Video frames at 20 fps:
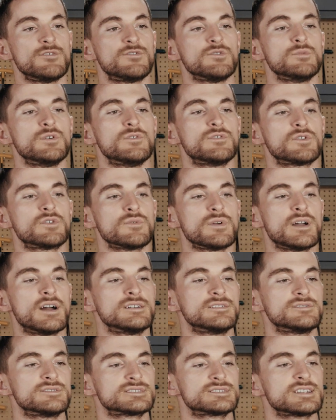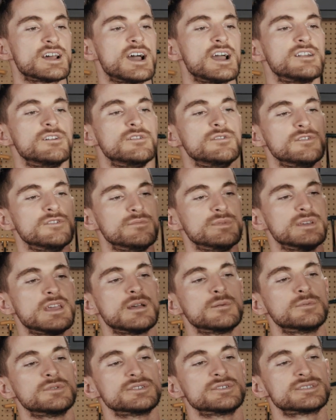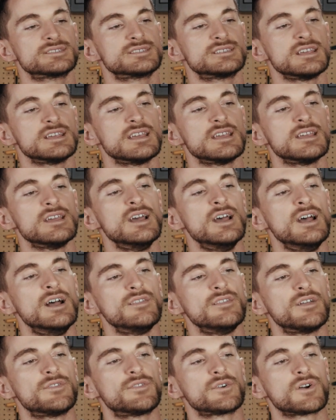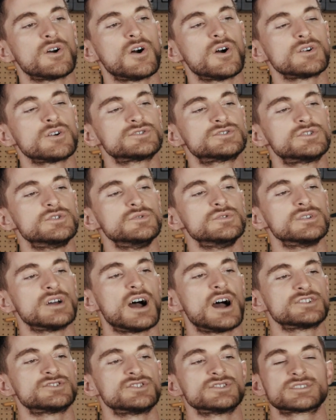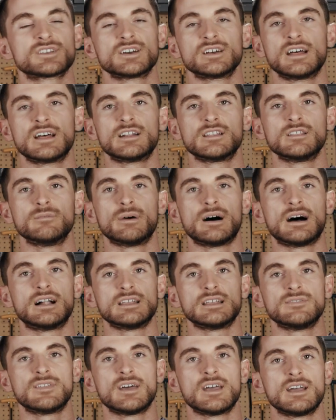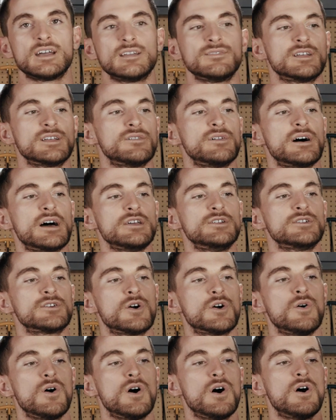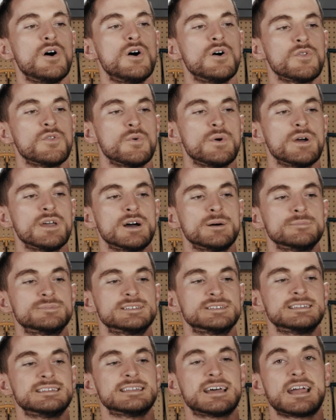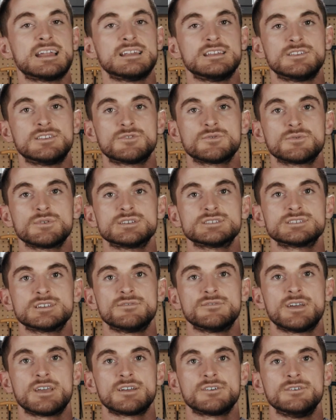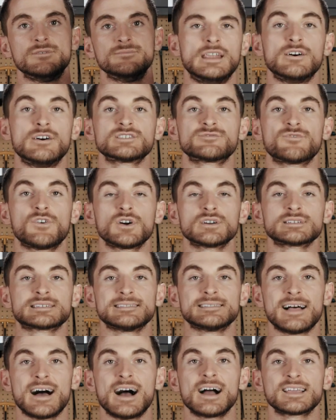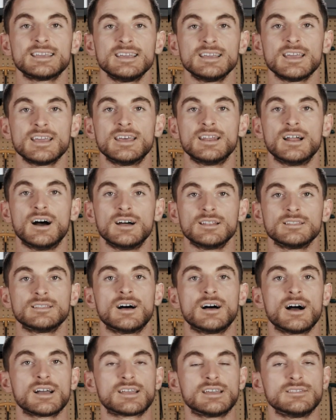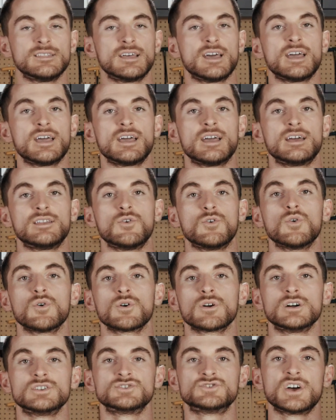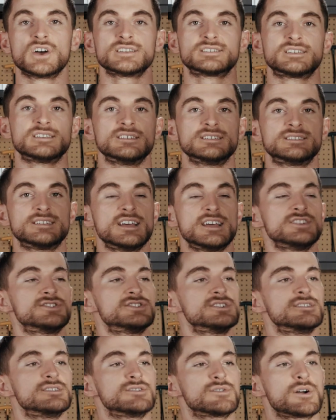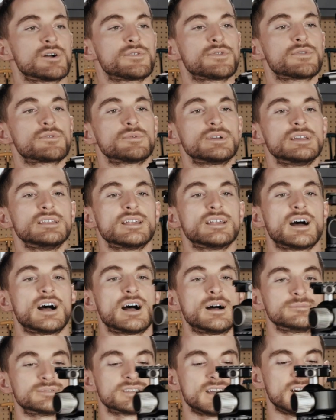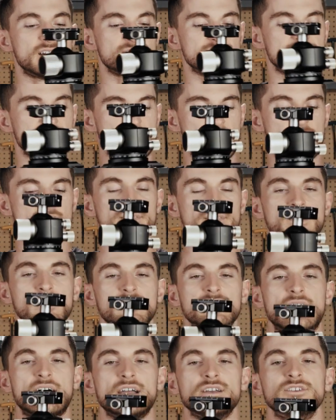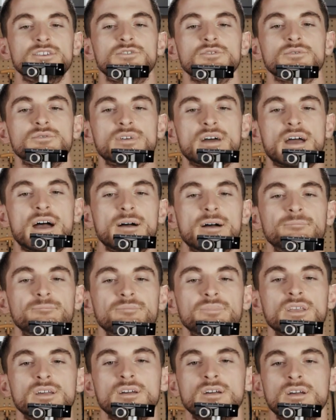if you move it around to the side here, you'll be able to see that there are two notches cut out of the body in the head that allow you to go all the way up to 90 degrees of angle. Now, as far as locking and unlocking the head or adjusting the tension, there are three knobs on the side that allow you to do that.